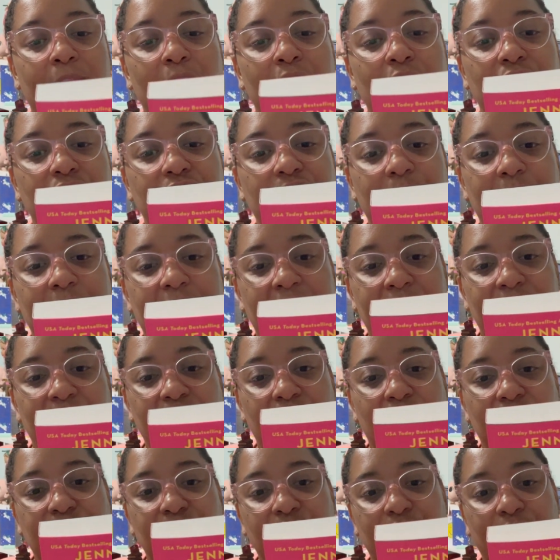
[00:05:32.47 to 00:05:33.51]
She would even
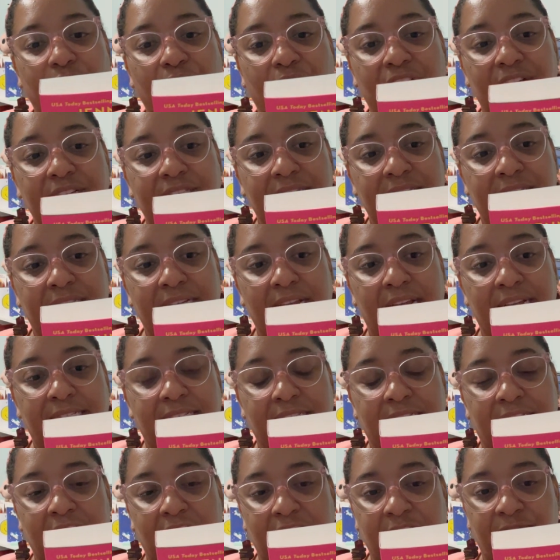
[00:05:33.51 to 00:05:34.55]
go so far as to say
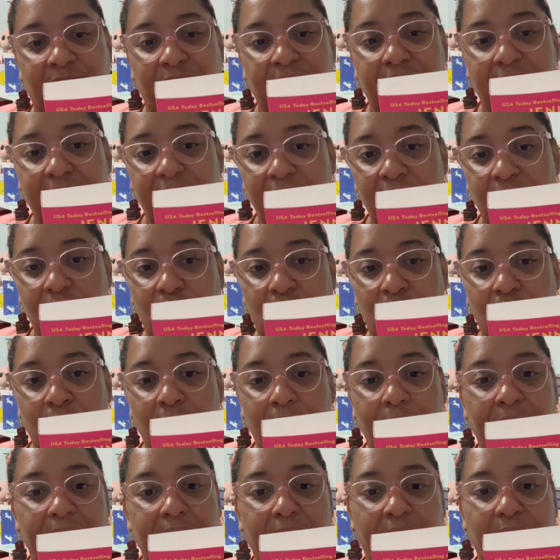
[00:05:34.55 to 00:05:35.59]
successfully single,
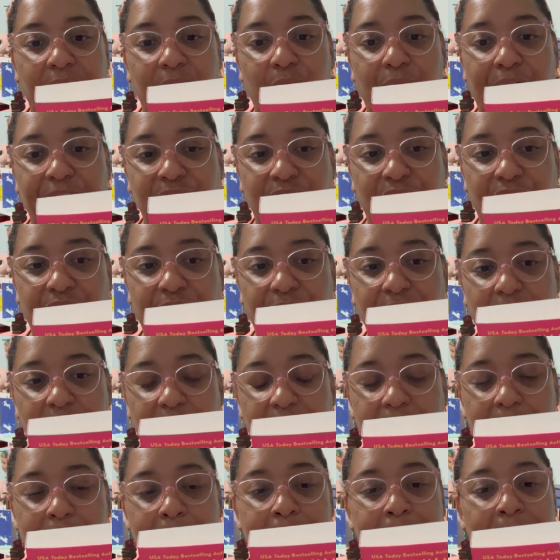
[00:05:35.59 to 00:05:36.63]
but not according to her
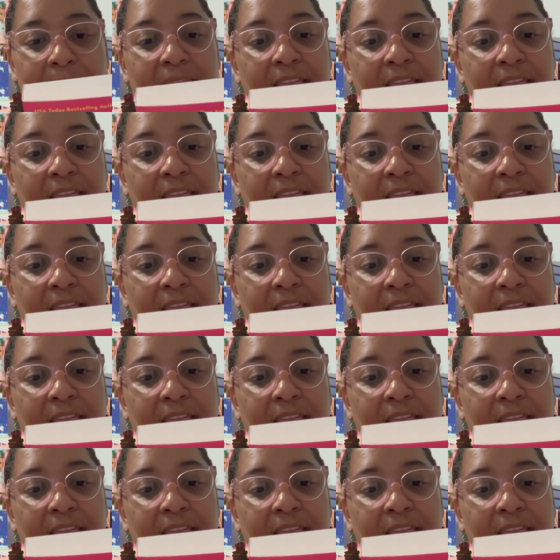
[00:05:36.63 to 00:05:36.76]
family.